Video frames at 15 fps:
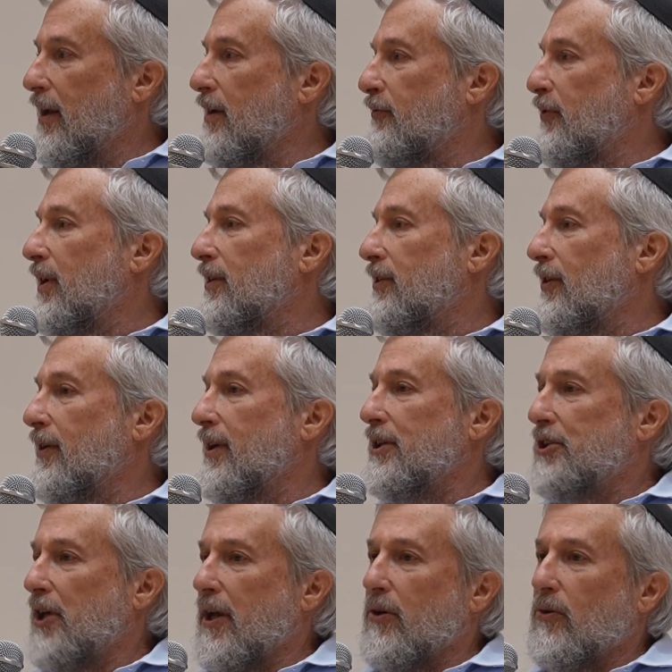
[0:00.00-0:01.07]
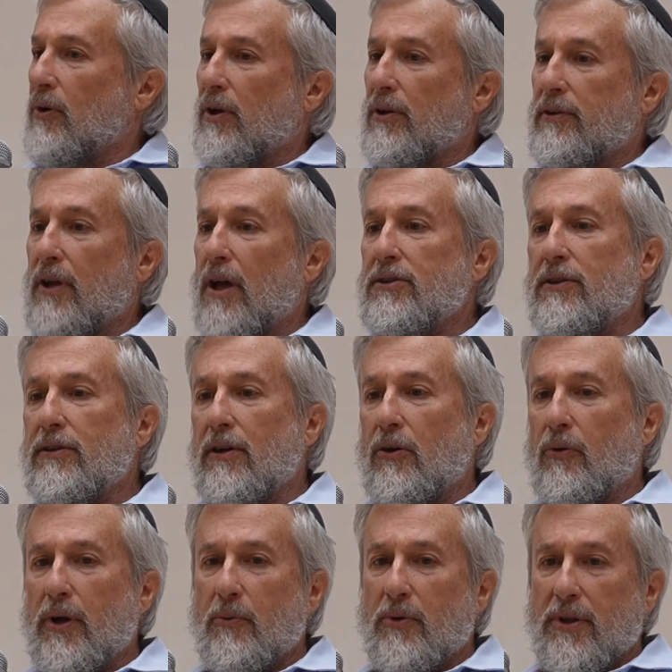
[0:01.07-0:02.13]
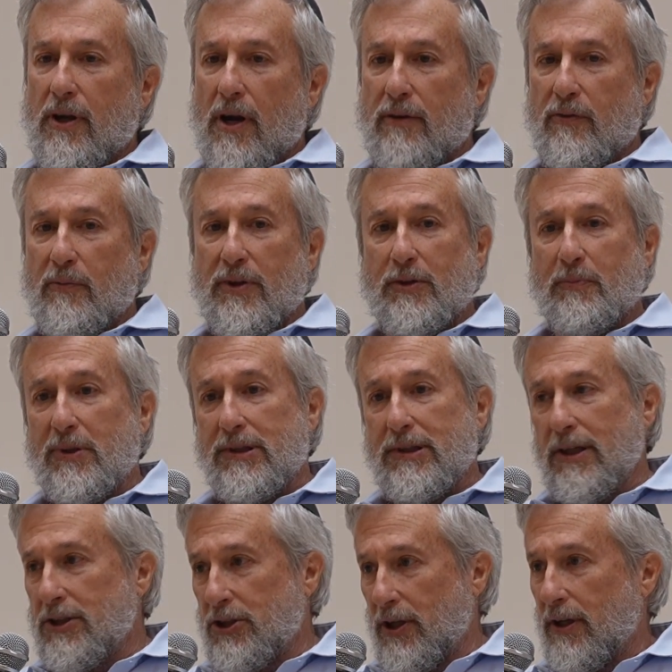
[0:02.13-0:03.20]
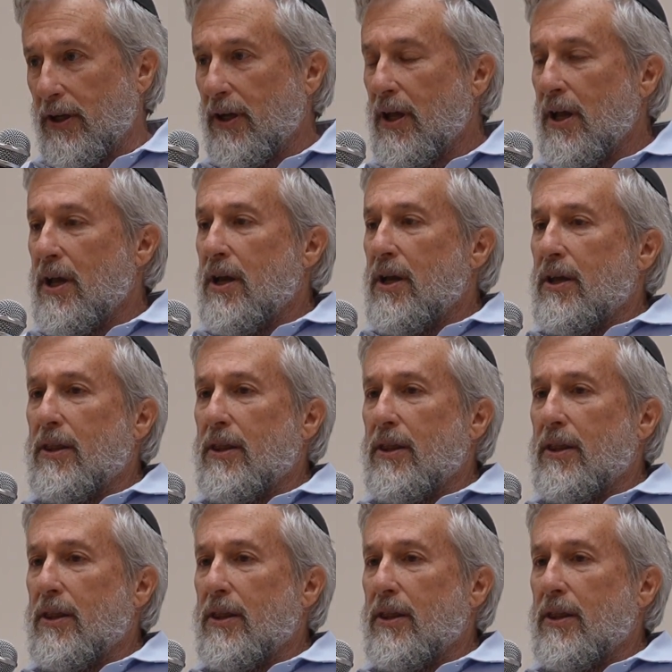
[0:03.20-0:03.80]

if the Attorney General doesn't agree with the government's position,